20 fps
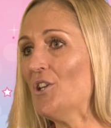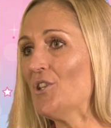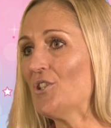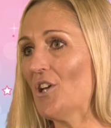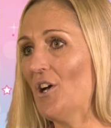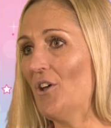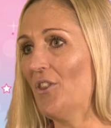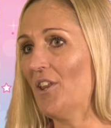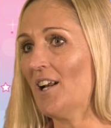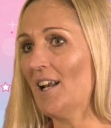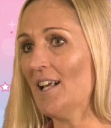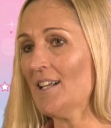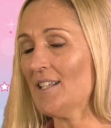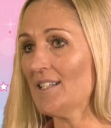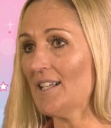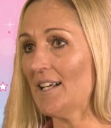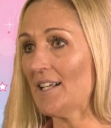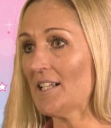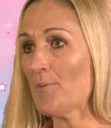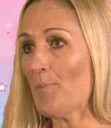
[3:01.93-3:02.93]
So the
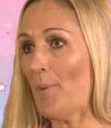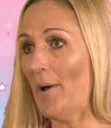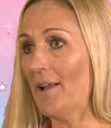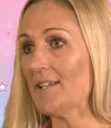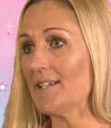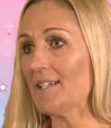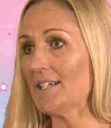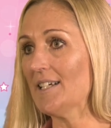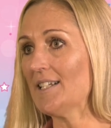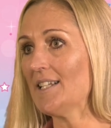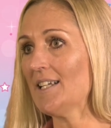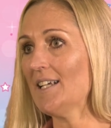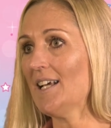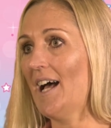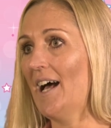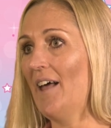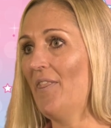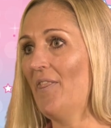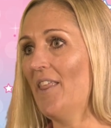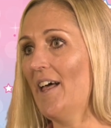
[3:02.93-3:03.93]
classes expanded,
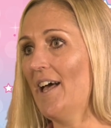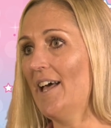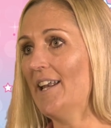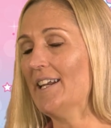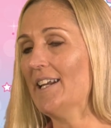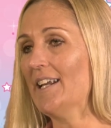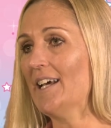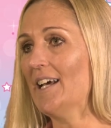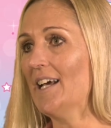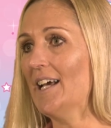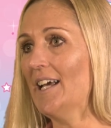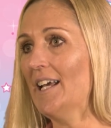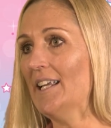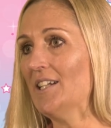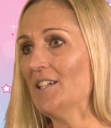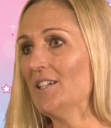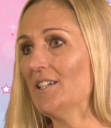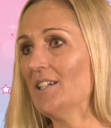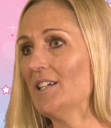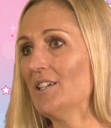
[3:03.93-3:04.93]
and then
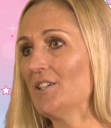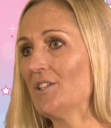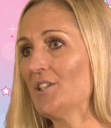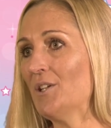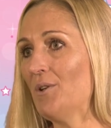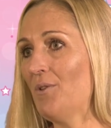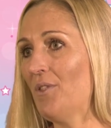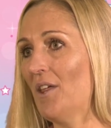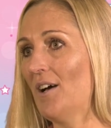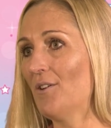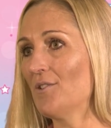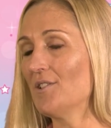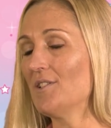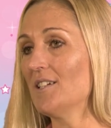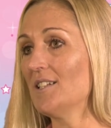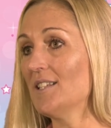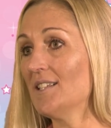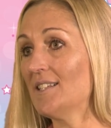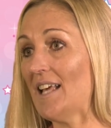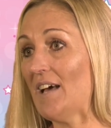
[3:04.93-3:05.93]
in
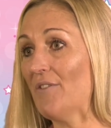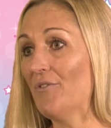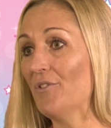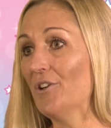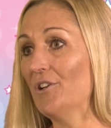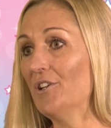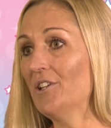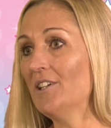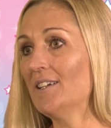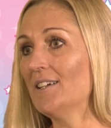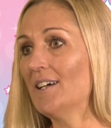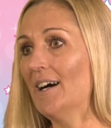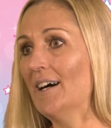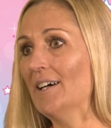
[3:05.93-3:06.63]
2007